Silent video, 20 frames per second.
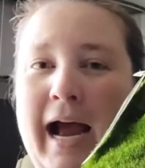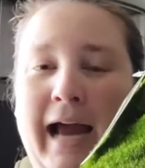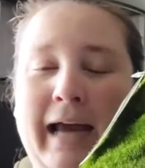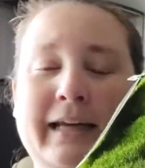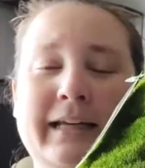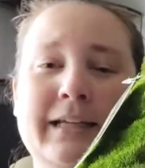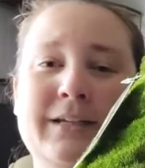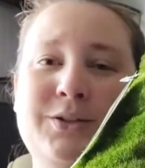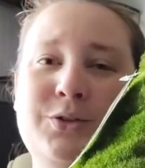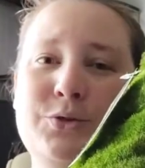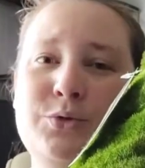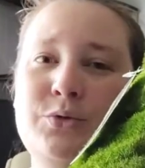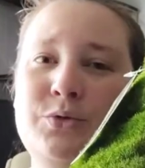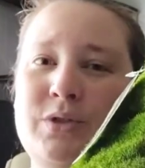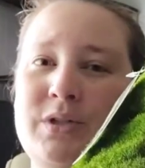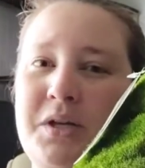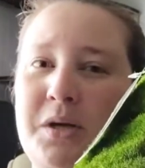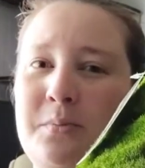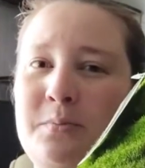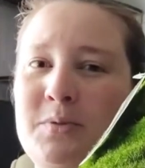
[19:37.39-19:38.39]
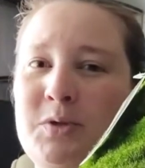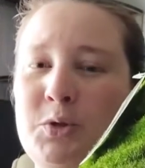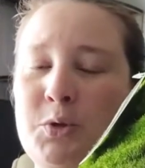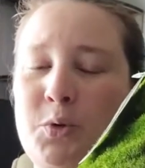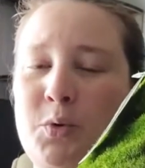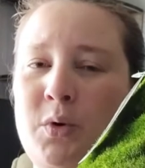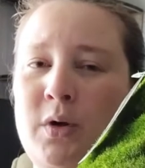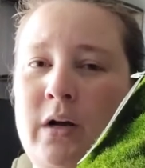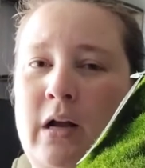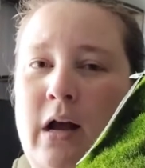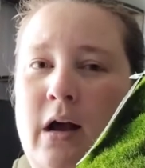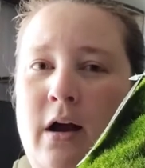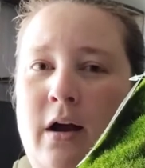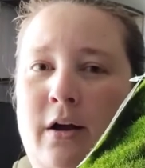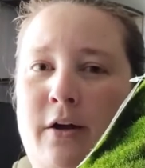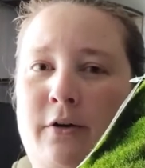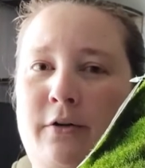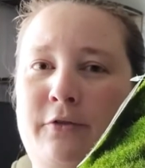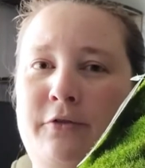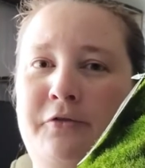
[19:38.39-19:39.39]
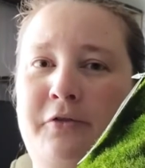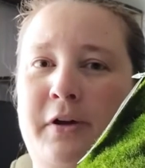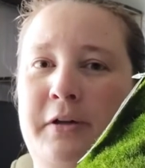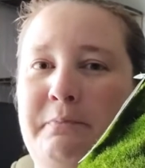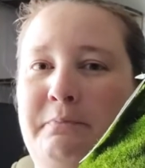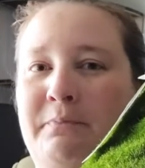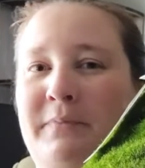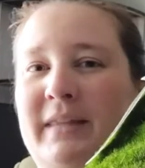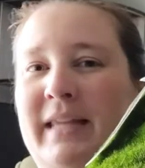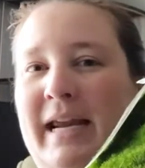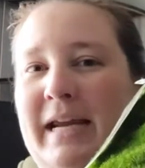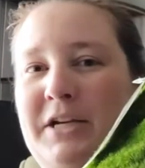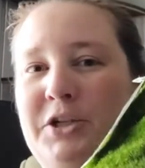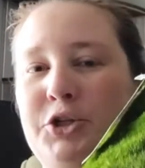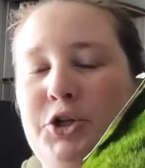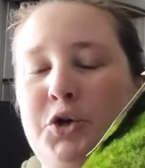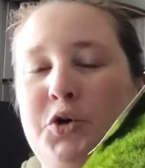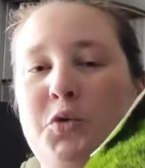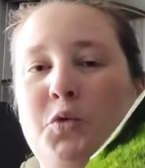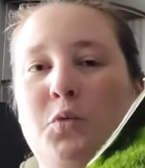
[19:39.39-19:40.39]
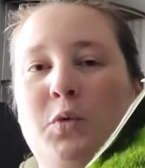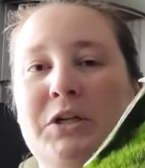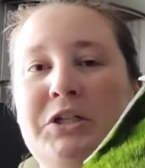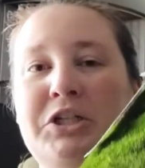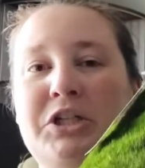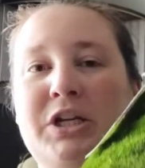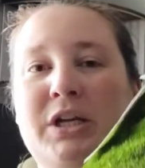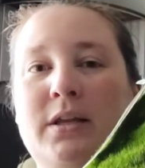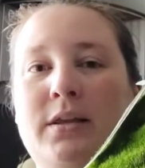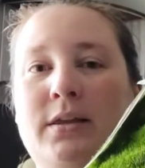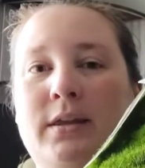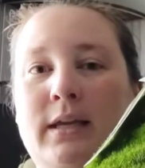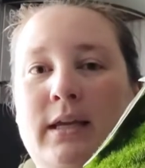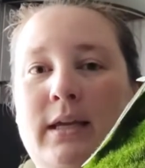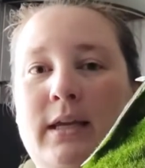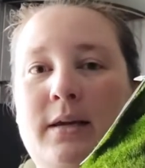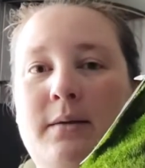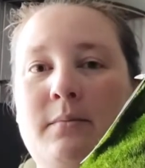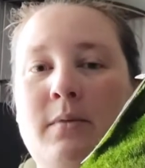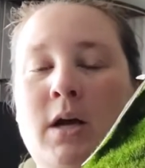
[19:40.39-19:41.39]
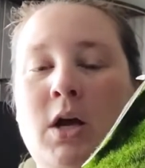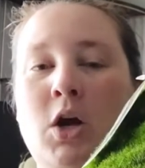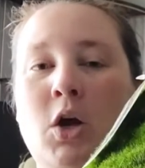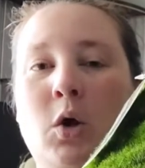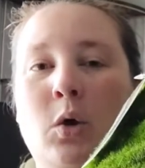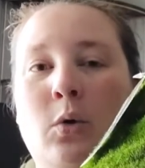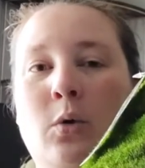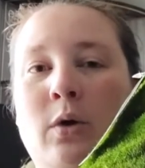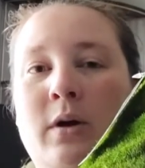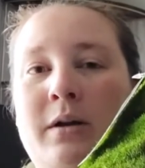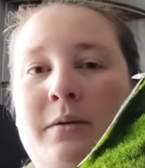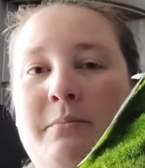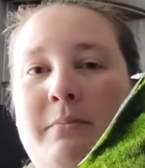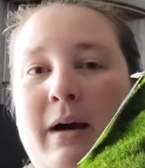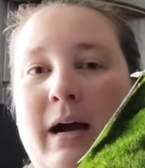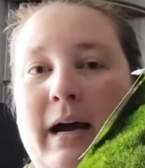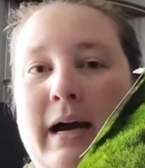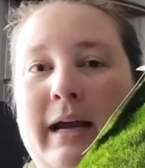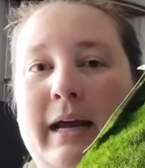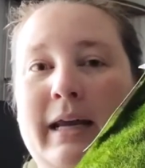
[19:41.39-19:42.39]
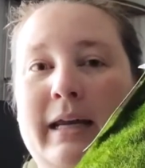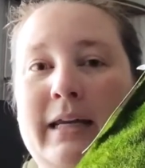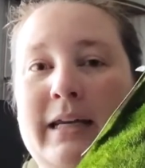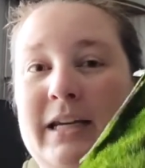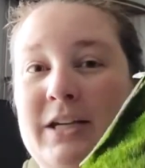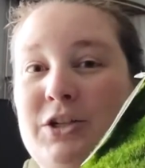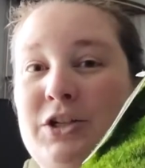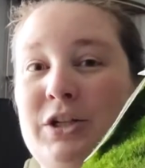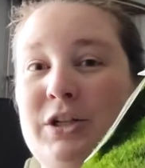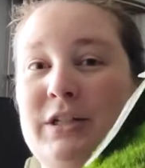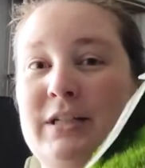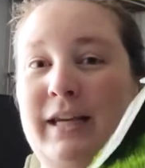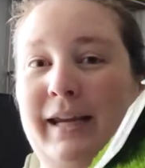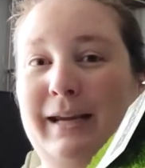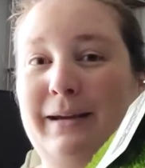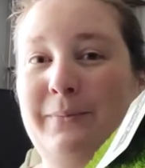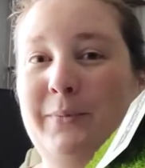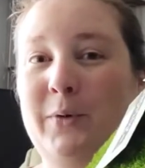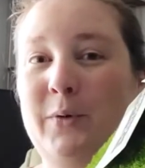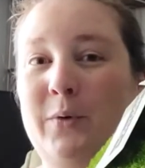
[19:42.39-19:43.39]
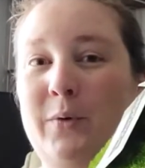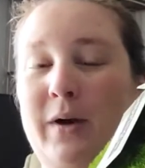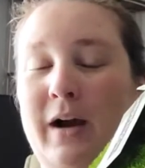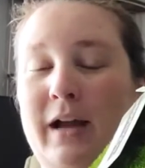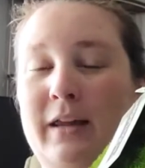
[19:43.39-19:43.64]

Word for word: I can do some sort of nature witchy theme on my kitchen table.